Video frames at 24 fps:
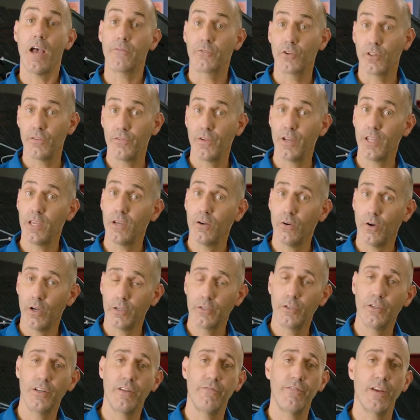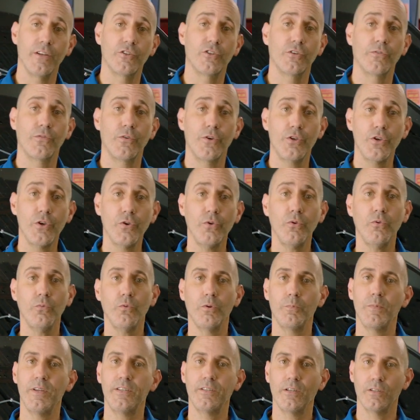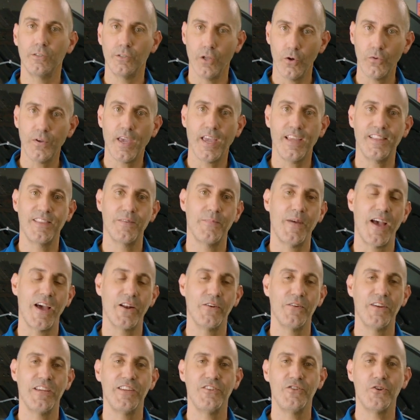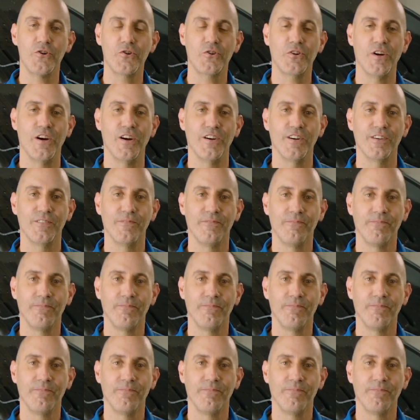After the video, a good adventure for you would be to locate the battery in your car.